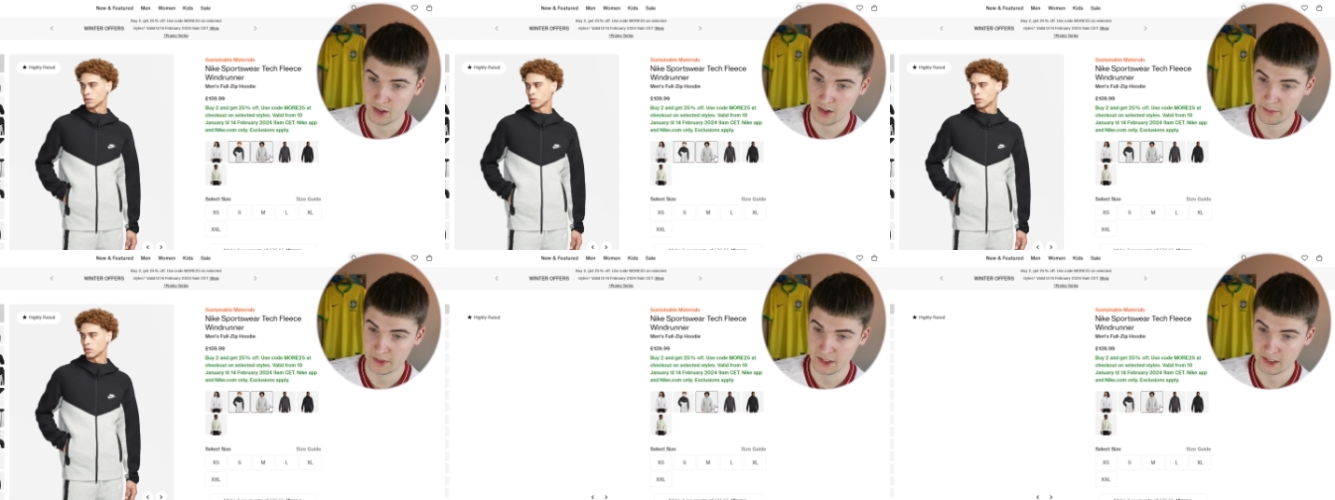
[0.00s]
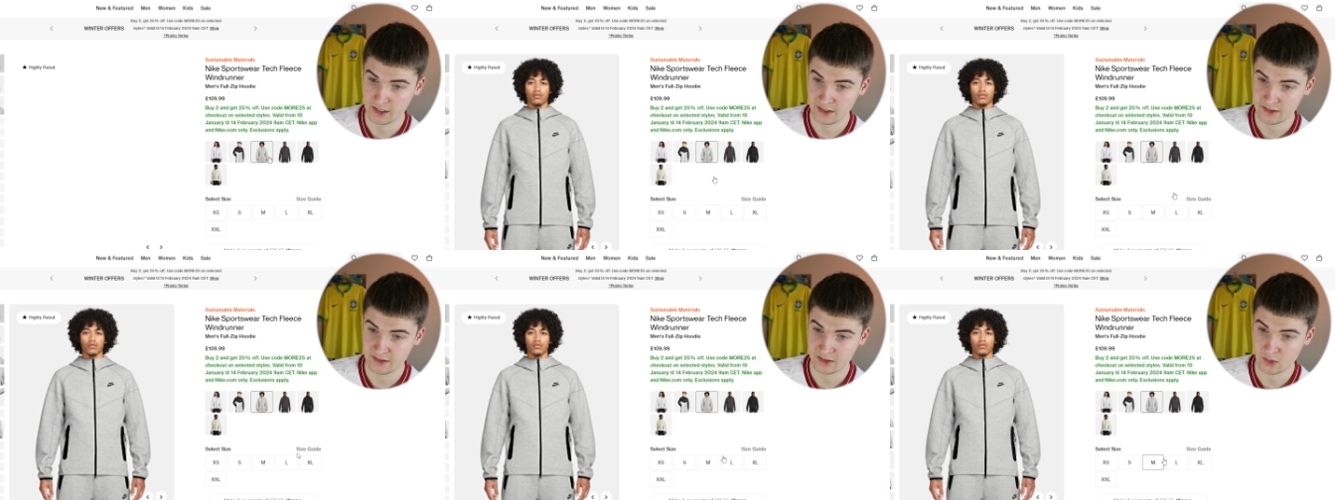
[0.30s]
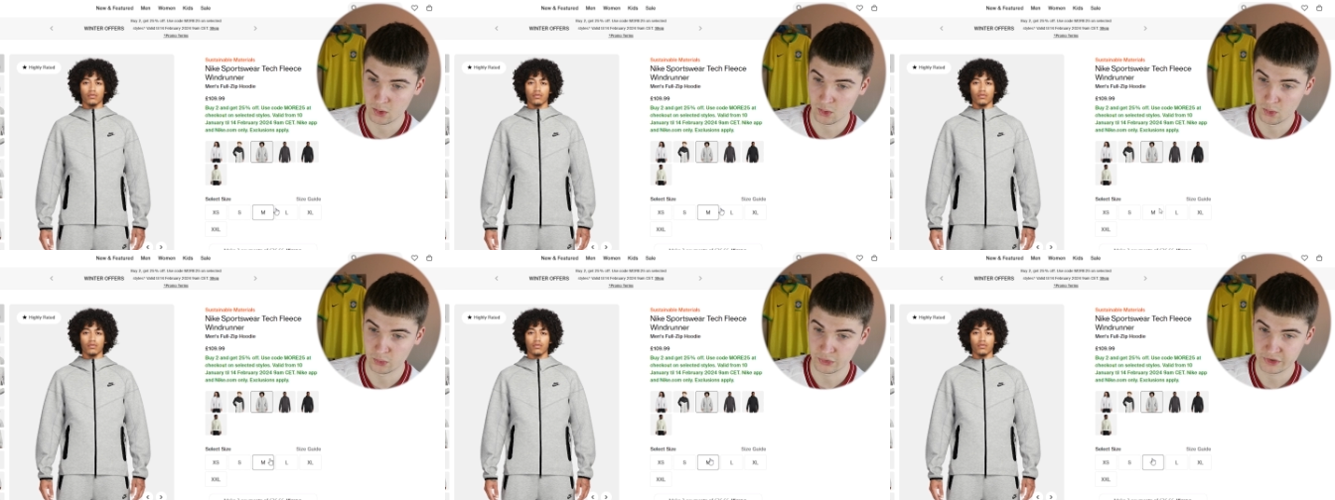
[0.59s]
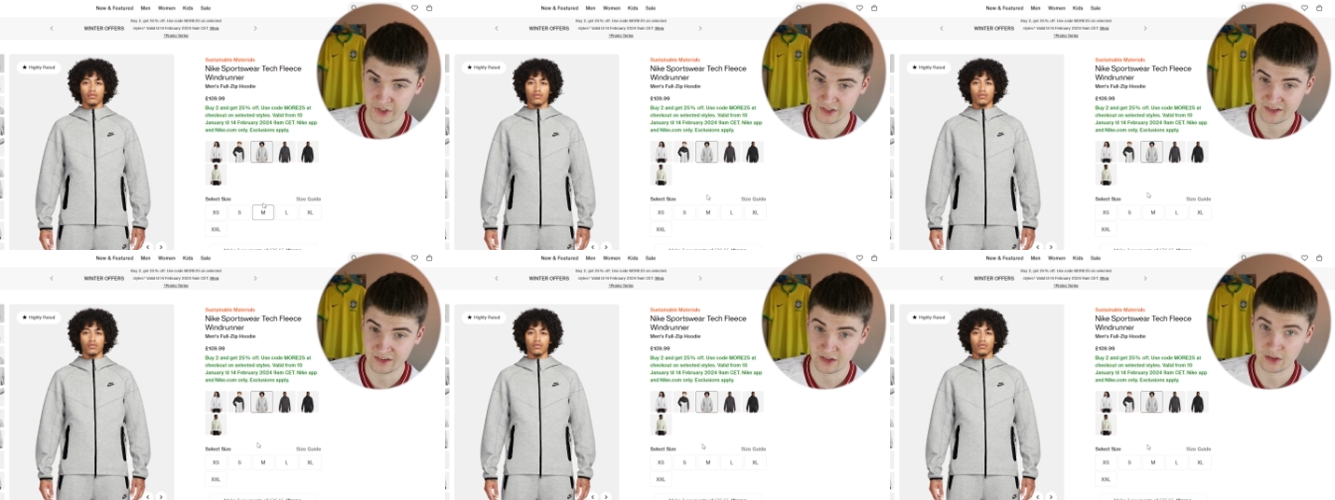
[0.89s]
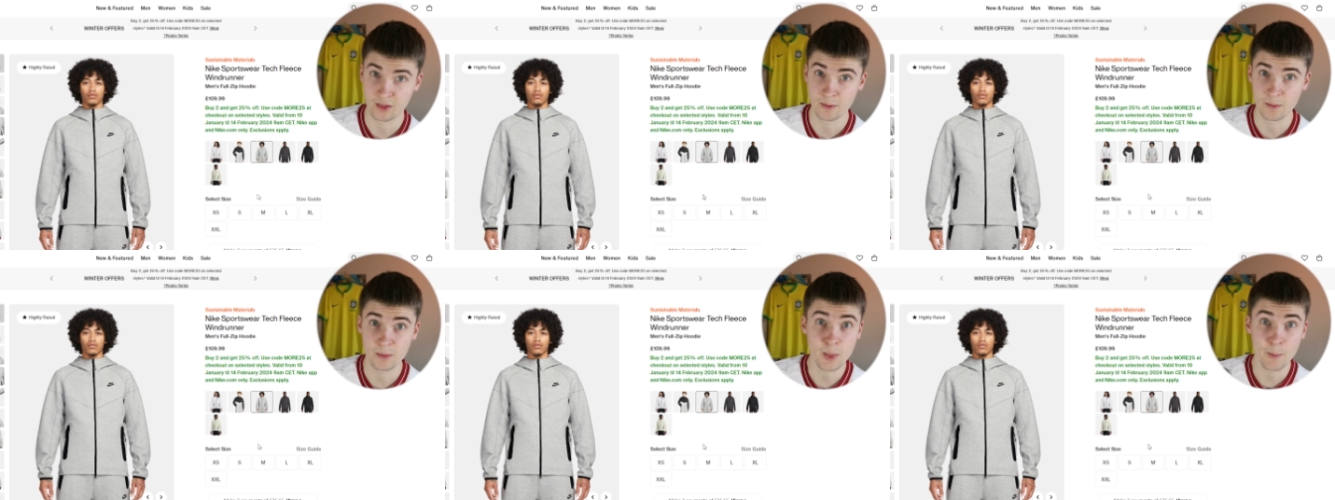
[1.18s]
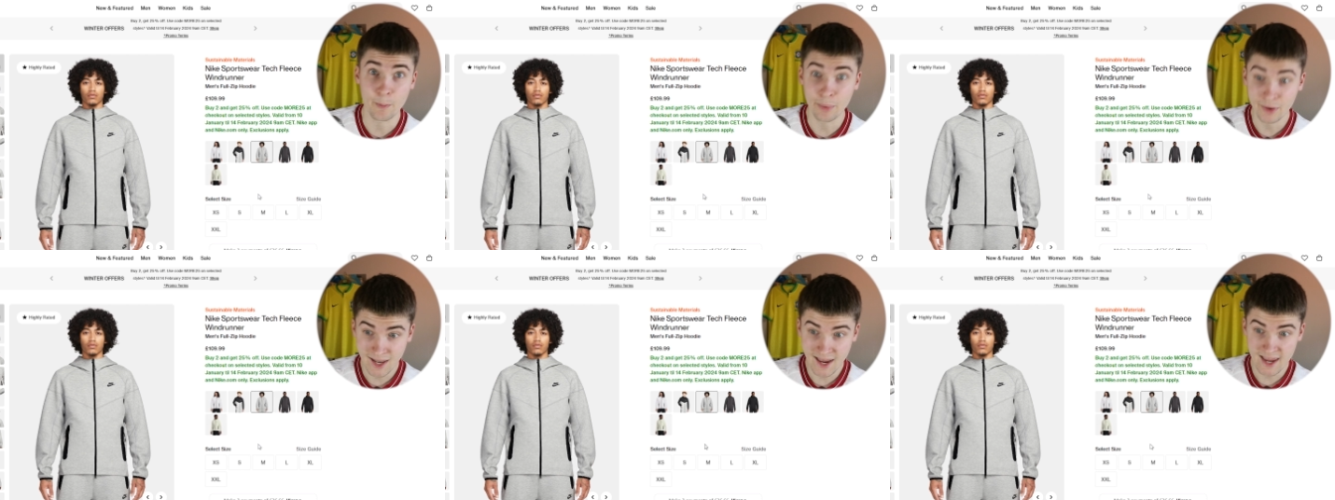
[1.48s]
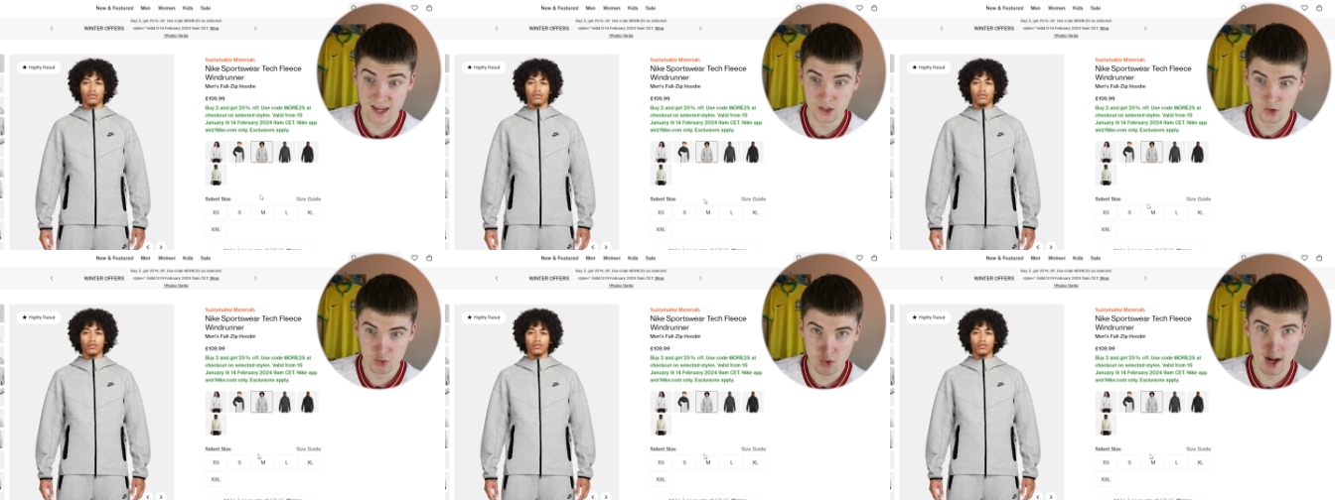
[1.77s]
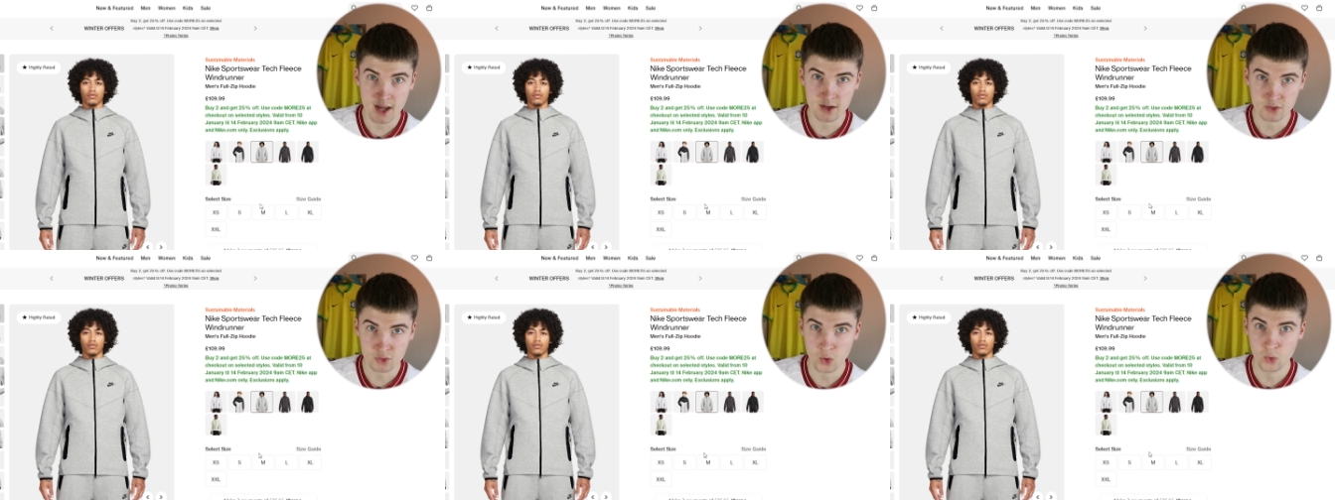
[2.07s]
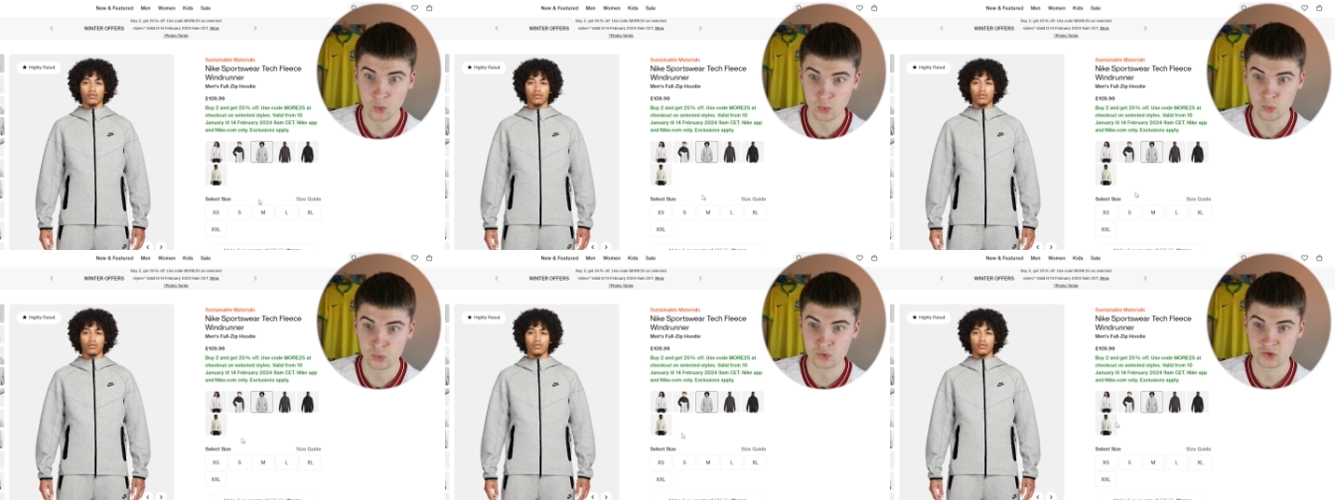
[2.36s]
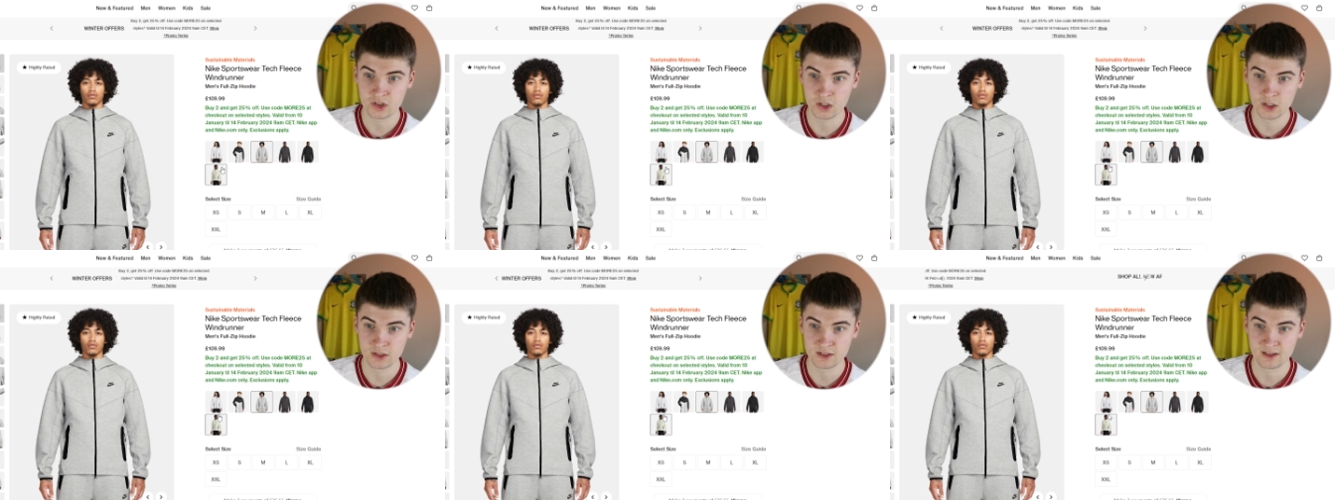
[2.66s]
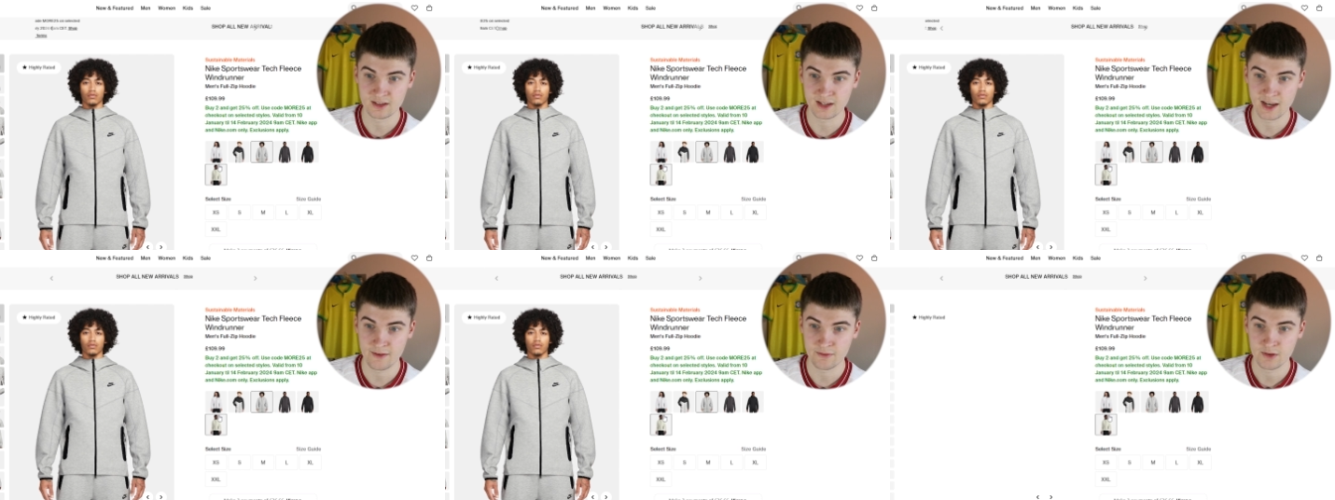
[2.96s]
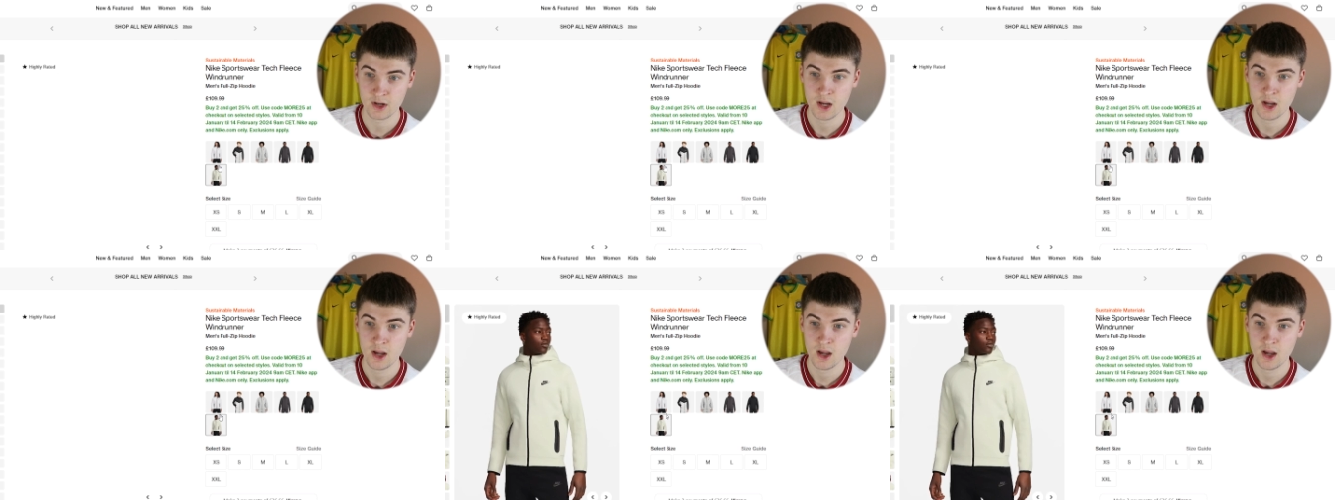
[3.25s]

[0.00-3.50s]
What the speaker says: I mean, this has got all sizes. The plain grey has got all sizes left.